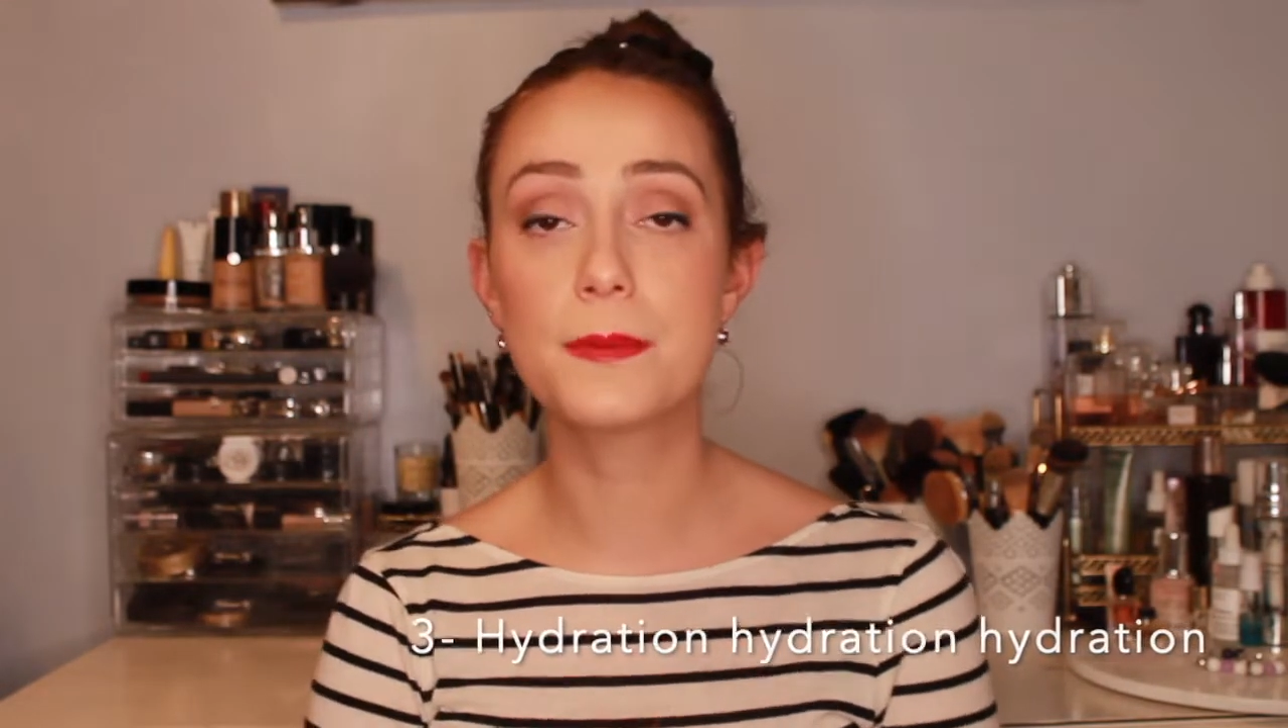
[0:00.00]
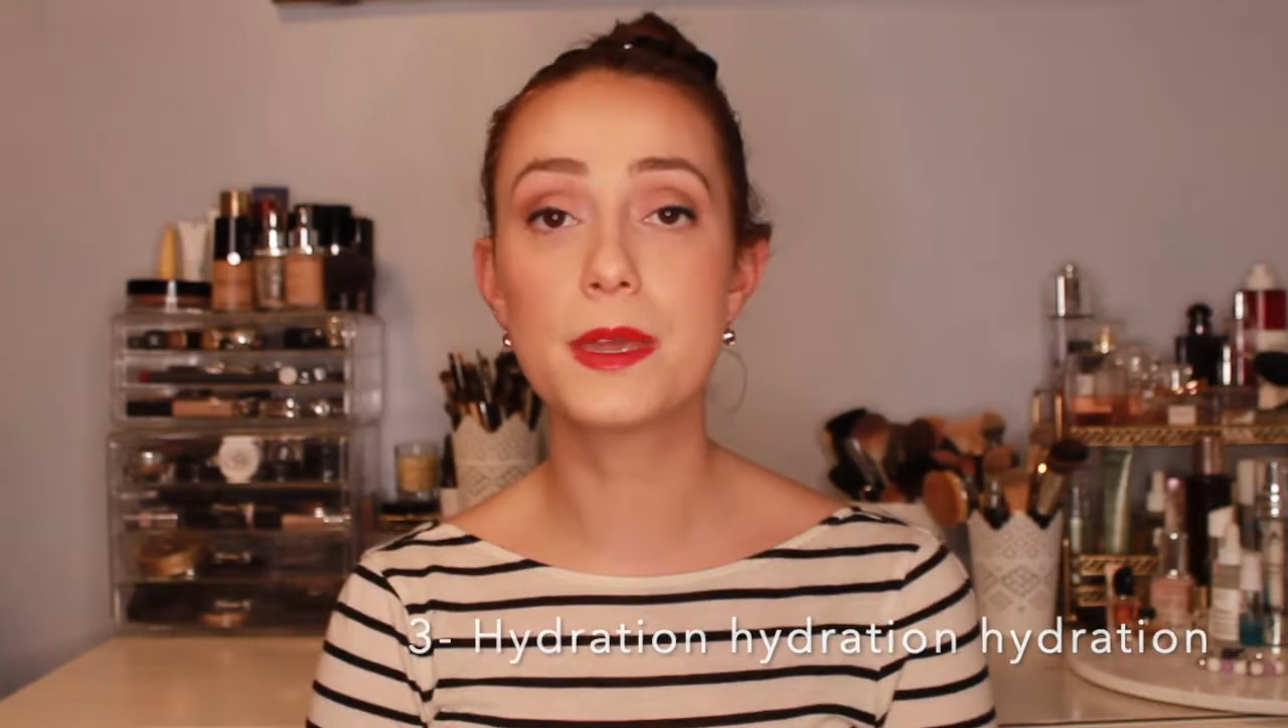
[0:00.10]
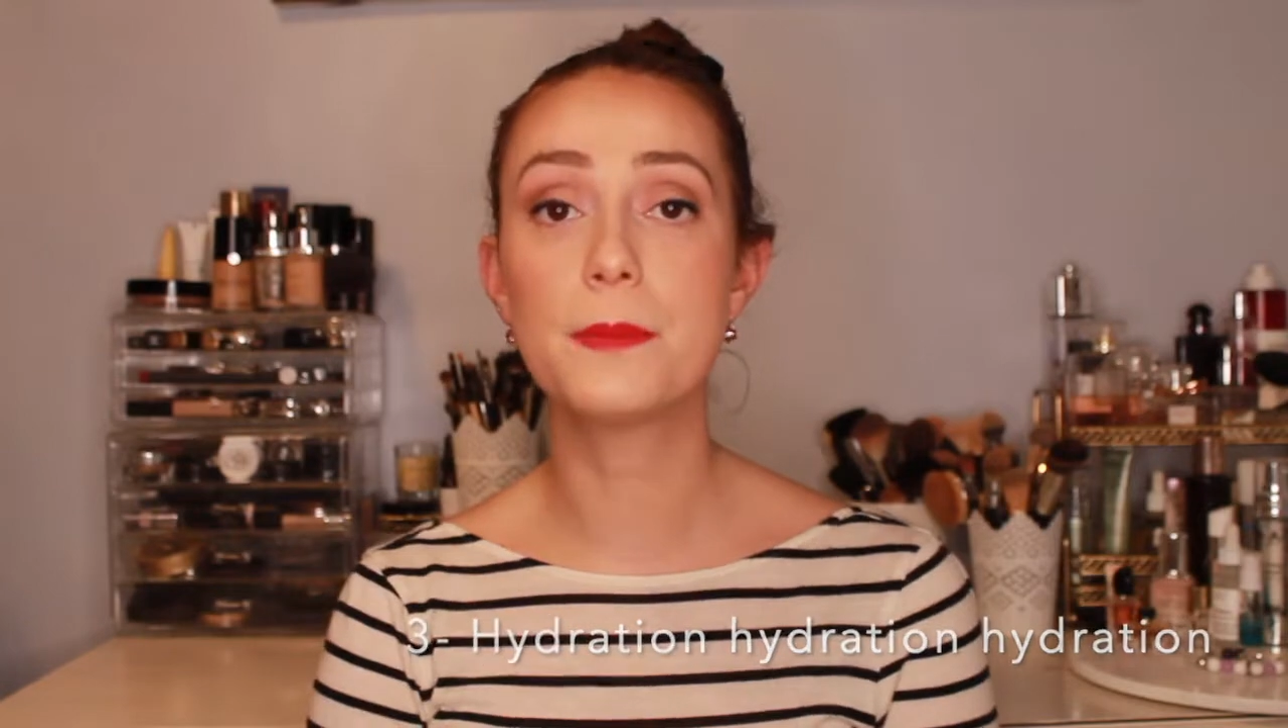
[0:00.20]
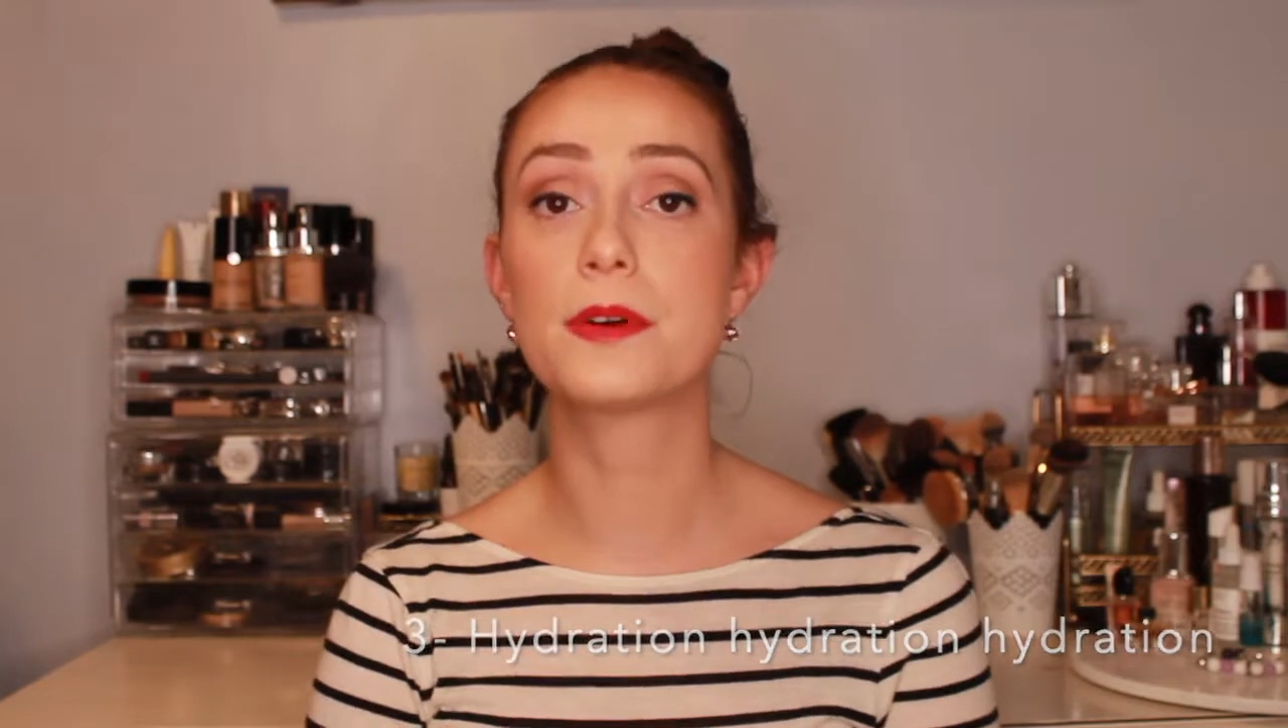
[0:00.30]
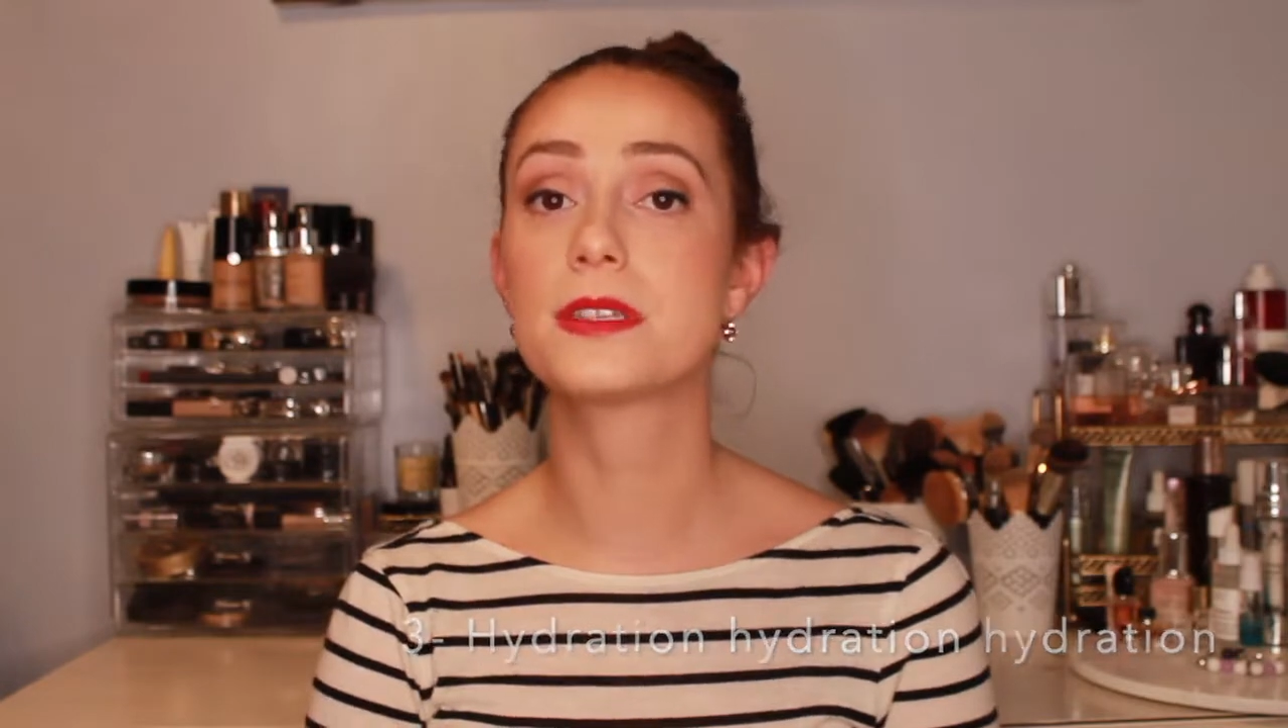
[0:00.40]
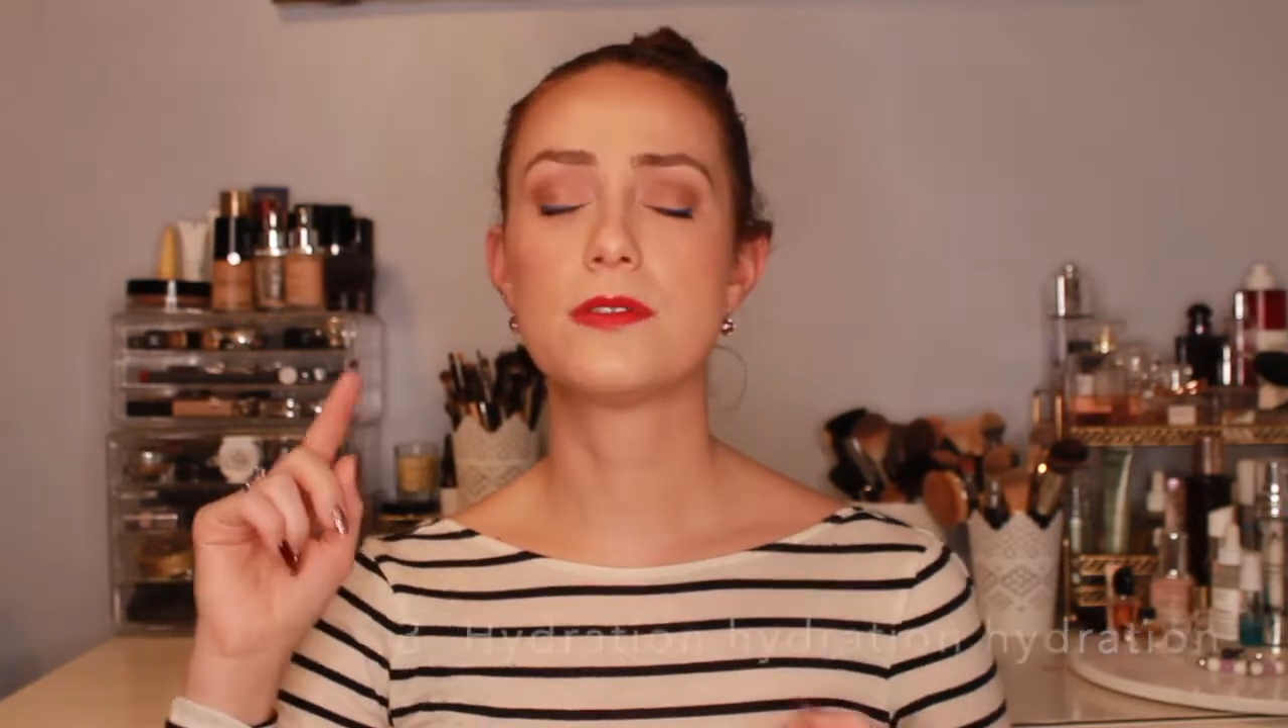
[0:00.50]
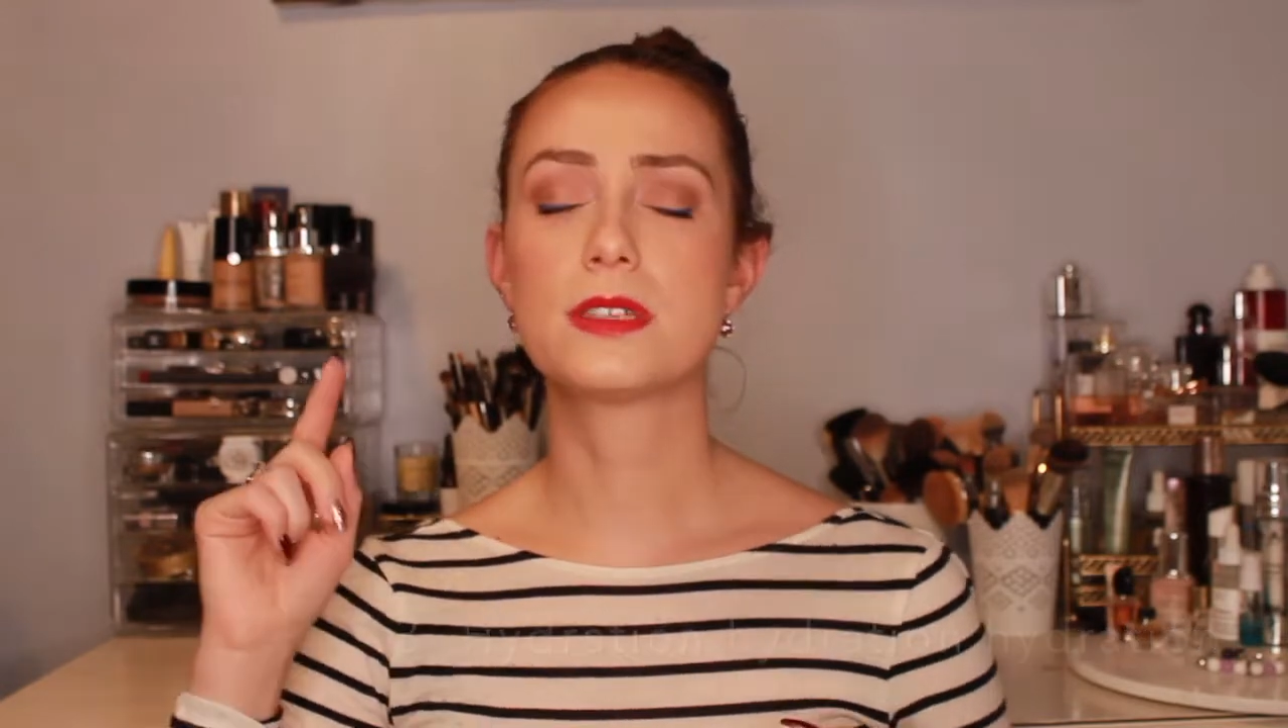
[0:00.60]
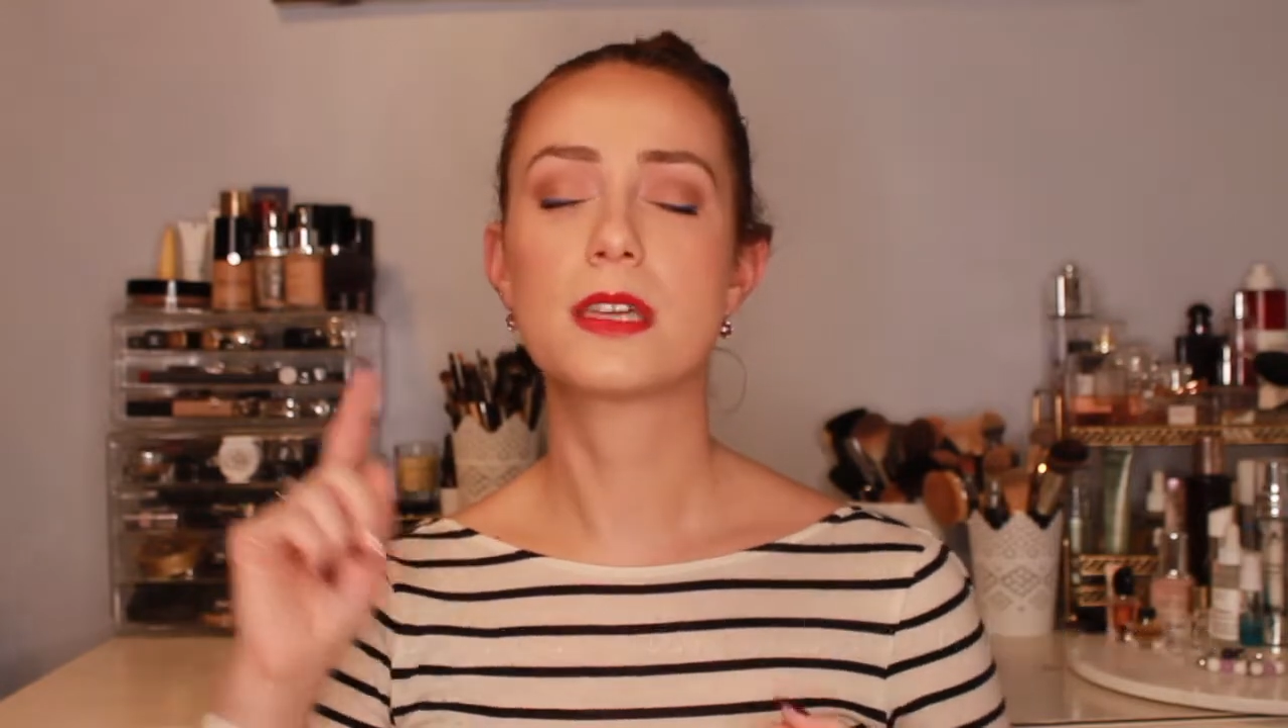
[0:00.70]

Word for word: people use